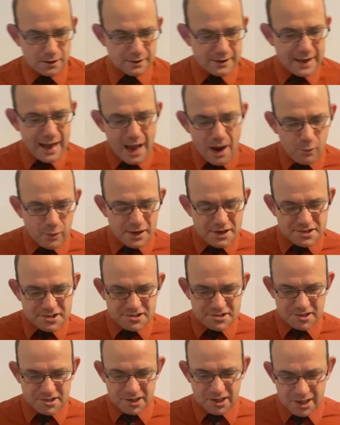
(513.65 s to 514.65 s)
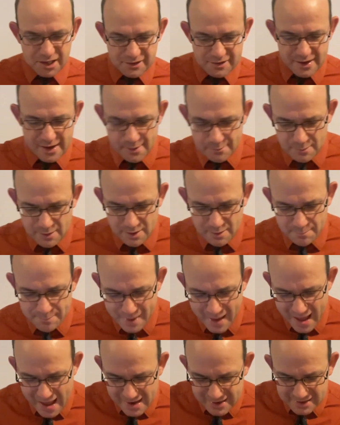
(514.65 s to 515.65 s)
now we see them
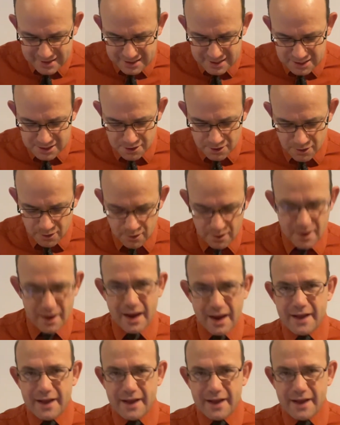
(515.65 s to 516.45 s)
back here,